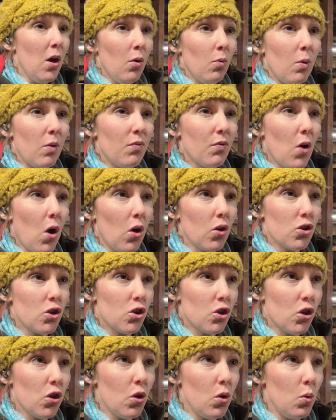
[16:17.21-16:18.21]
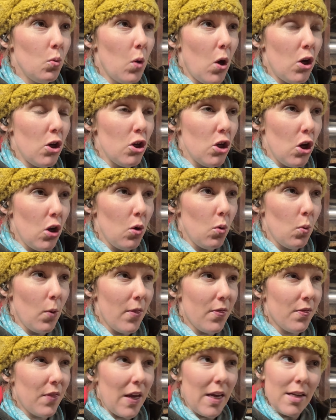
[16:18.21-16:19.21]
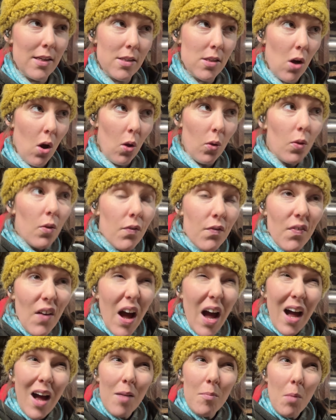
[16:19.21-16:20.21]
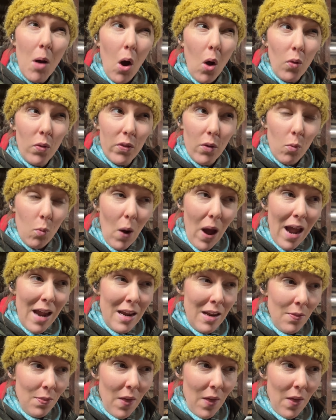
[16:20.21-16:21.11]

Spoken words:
We've got 2 new things on the farm on the way.